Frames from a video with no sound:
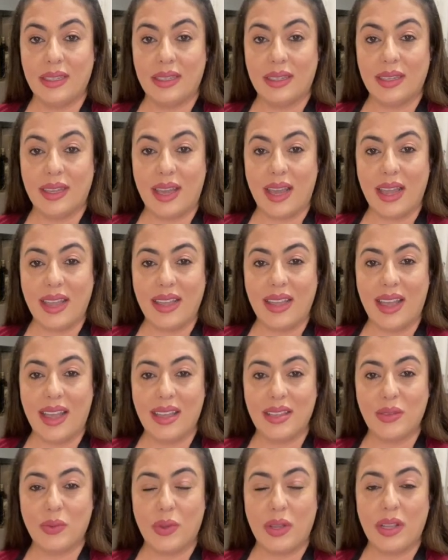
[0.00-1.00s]
Hi
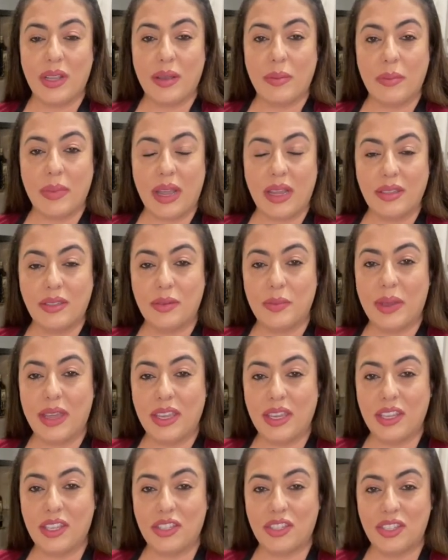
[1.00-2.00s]
guys, welcome back to my
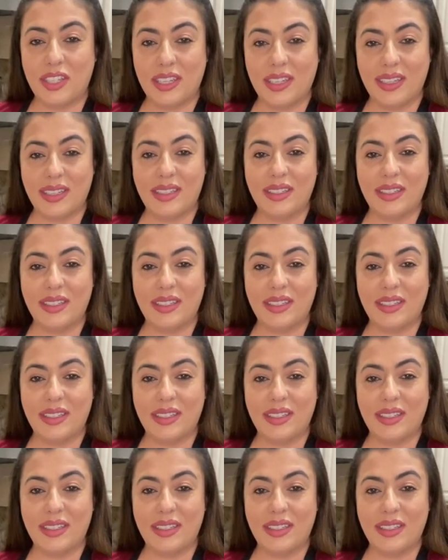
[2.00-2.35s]
kitchen.